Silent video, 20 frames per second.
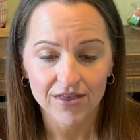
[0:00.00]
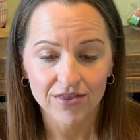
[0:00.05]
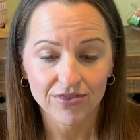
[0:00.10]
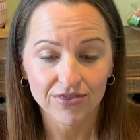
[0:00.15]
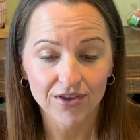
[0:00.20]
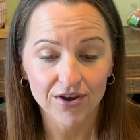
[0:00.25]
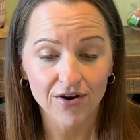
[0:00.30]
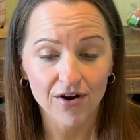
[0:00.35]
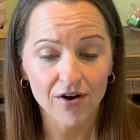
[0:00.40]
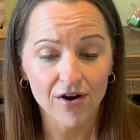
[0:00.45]

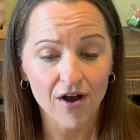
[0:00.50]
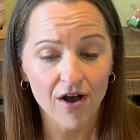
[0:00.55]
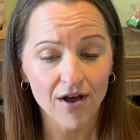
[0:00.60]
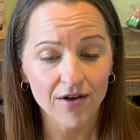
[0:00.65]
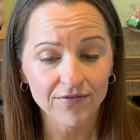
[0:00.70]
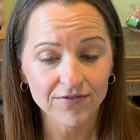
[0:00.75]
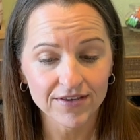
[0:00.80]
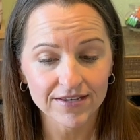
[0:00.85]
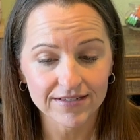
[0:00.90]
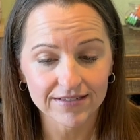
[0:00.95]
There are
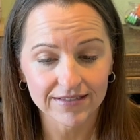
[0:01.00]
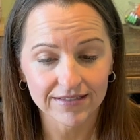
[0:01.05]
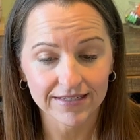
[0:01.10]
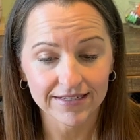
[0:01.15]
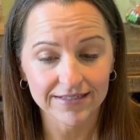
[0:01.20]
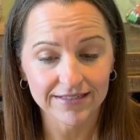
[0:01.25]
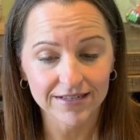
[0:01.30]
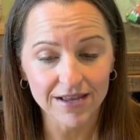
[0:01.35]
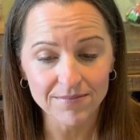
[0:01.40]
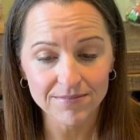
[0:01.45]
obviously
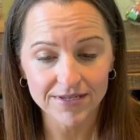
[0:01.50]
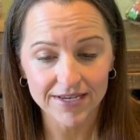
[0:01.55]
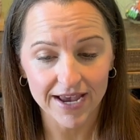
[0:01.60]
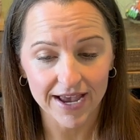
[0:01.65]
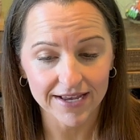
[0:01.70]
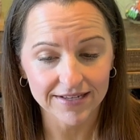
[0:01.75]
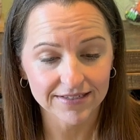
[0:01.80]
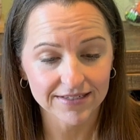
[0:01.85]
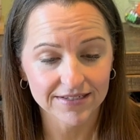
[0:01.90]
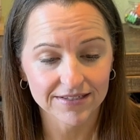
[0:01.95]
some
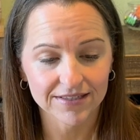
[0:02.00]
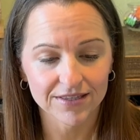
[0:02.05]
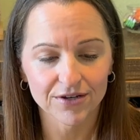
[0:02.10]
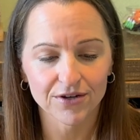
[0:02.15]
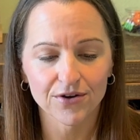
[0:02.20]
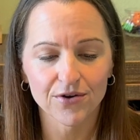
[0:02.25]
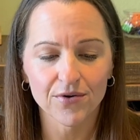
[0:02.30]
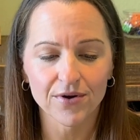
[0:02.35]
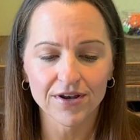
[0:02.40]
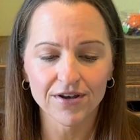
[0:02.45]
tasks that
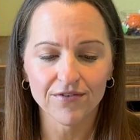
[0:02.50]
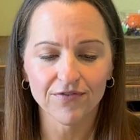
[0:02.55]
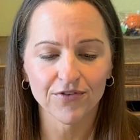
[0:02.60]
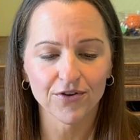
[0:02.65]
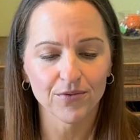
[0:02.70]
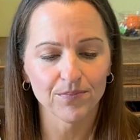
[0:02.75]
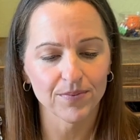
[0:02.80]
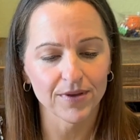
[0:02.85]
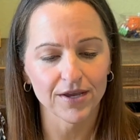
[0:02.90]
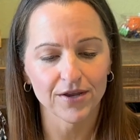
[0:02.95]
are going to
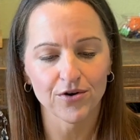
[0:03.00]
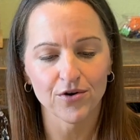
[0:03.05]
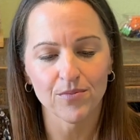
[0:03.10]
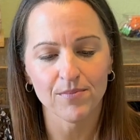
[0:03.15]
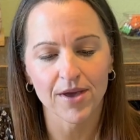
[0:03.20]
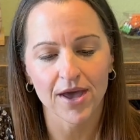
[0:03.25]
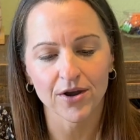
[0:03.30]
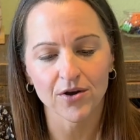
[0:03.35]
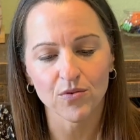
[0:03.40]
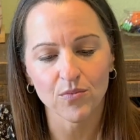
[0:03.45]
feel big no
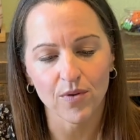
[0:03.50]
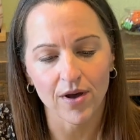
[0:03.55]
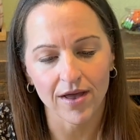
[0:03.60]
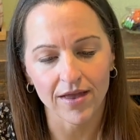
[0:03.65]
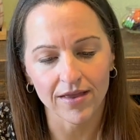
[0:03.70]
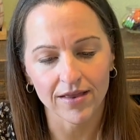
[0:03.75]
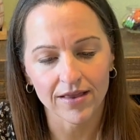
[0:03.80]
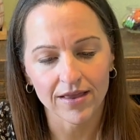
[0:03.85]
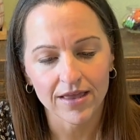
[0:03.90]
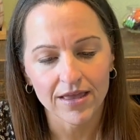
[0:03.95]
matter what,
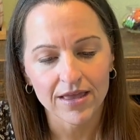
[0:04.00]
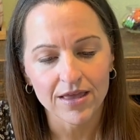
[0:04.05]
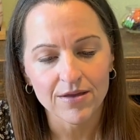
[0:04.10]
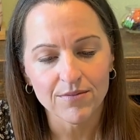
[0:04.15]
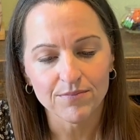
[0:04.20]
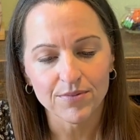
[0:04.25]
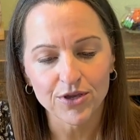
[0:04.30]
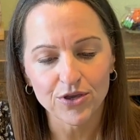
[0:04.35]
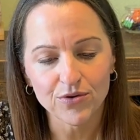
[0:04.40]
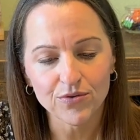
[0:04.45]

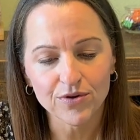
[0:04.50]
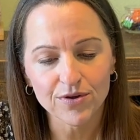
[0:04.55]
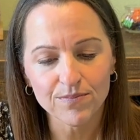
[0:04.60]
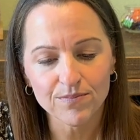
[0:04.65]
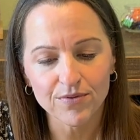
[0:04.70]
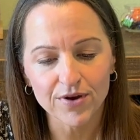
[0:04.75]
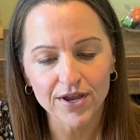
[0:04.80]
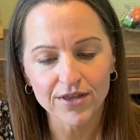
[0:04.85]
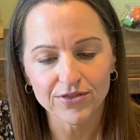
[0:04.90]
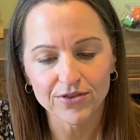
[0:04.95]
but you can
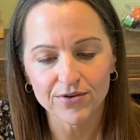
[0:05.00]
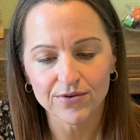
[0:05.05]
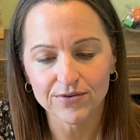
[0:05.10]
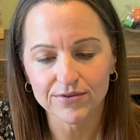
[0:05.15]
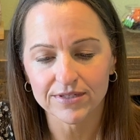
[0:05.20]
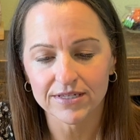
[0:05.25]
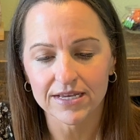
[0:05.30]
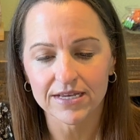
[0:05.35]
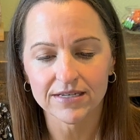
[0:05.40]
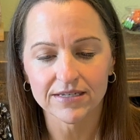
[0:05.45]
break
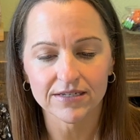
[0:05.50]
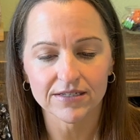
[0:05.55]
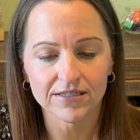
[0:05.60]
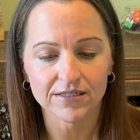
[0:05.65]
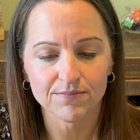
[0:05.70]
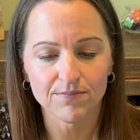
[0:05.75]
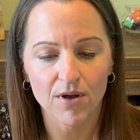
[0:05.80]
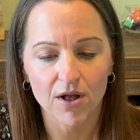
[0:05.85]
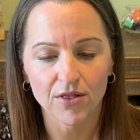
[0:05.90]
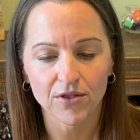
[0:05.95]
those into
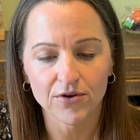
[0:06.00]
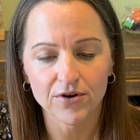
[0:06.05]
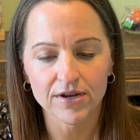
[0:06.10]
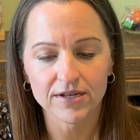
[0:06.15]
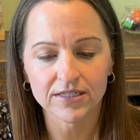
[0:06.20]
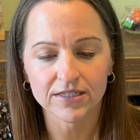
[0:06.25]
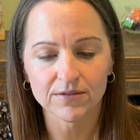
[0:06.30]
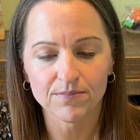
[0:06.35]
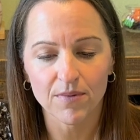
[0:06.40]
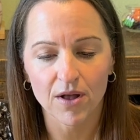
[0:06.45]
smaller
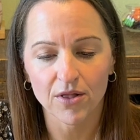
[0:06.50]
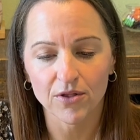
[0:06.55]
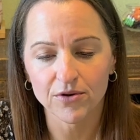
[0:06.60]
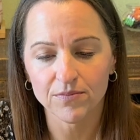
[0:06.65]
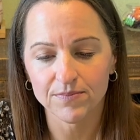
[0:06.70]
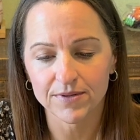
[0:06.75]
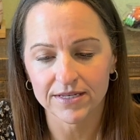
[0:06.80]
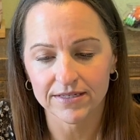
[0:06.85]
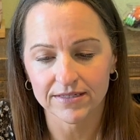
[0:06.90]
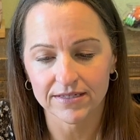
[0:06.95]
and smaller
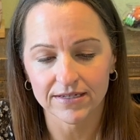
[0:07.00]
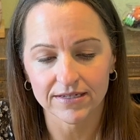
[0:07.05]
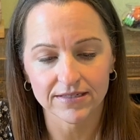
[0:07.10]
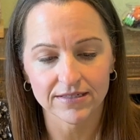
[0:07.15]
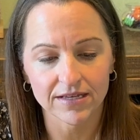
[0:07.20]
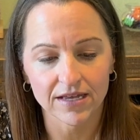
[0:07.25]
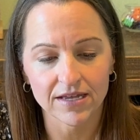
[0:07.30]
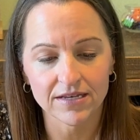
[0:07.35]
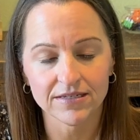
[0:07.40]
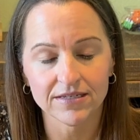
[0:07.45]
pieces
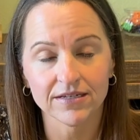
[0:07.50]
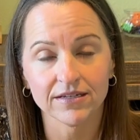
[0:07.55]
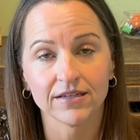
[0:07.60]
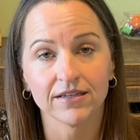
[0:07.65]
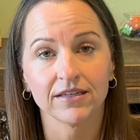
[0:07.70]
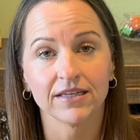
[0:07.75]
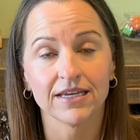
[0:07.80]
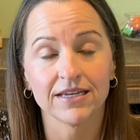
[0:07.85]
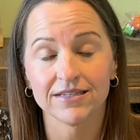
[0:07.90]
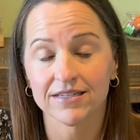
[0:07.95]

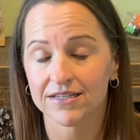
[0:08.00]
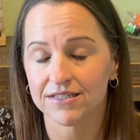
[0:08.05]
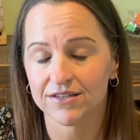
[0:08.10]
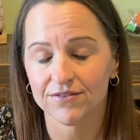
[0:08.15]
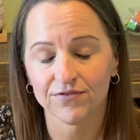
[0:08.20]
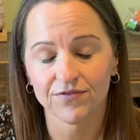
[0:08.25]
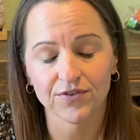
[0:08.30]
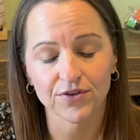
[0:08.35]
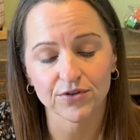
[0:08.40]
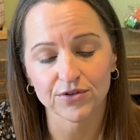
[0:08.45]
until it
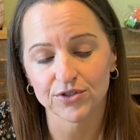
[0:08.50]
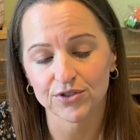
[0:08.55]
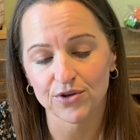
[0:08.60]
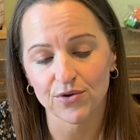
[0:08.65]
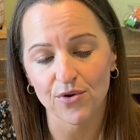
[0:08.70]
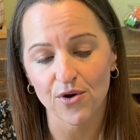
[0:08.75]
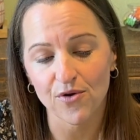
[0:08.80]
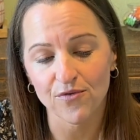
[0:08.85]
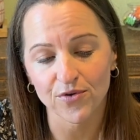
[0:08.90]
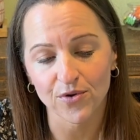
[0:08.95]
doesn't feel
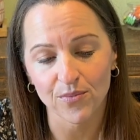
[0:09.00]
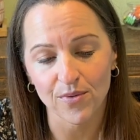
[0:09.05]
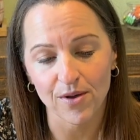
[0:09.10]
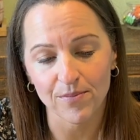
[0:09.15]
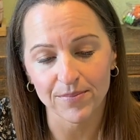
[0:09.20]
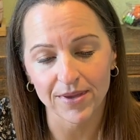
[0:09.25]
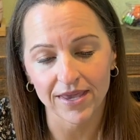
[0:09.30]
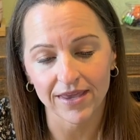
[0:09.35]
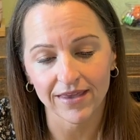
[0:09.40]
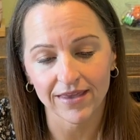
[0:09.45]
so
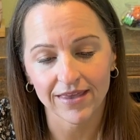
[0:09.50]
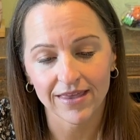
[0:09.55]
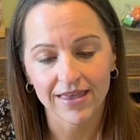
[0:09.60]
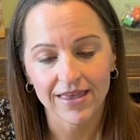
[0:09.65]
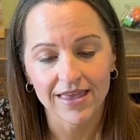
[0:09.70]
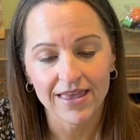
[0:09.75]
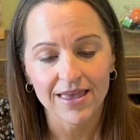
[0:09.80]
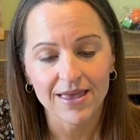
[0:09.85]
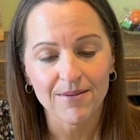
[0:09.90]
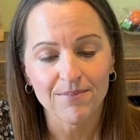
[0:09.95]
overwhelming.
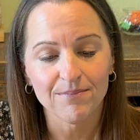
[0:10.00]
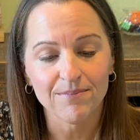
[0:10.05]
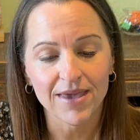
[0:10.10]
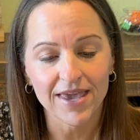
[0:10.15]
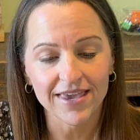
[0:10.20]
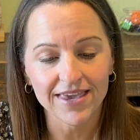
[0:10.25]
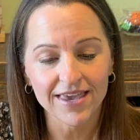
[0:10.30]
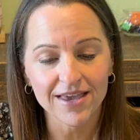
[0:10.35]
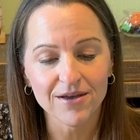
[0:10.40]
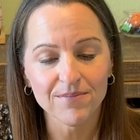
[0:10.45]

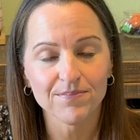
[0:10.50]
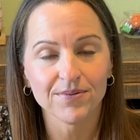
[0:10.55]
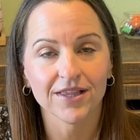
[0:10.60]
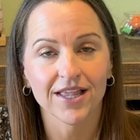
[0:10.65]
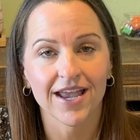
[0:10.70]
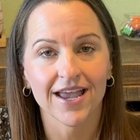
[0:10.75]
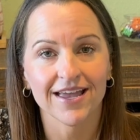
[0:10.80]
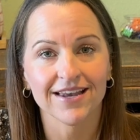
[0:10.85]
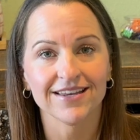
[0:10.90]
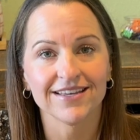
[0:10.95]
Making a
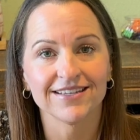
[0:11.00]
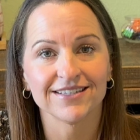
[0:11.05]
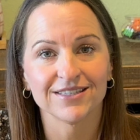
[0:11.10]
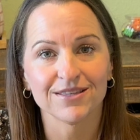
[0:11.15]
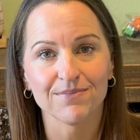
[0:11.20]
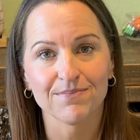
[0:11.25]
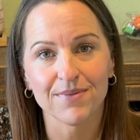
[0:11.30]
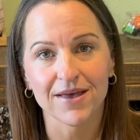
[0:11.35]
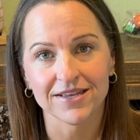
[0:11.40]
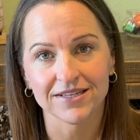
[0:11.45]
plan is the
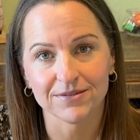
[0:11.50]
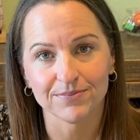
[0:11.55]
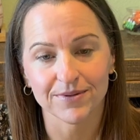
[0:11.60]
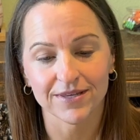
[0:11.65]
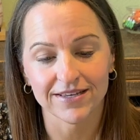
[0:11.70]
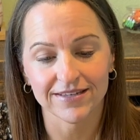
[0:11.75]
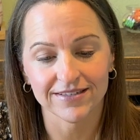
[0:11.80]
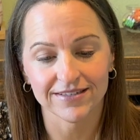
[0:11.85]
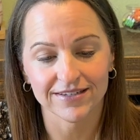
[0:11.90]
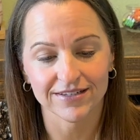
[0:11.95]
best
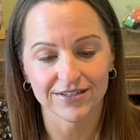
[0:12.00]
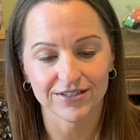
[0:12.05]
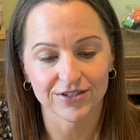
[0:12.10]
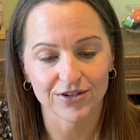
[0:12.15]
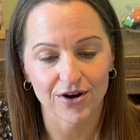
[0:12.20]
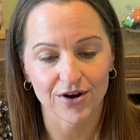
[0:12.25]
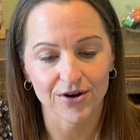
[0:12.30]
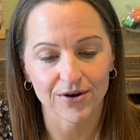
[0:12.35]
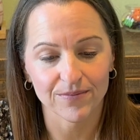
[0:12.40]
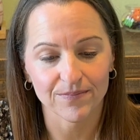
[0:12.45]
place to
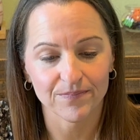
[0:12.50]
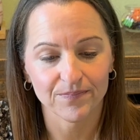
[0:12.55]
start.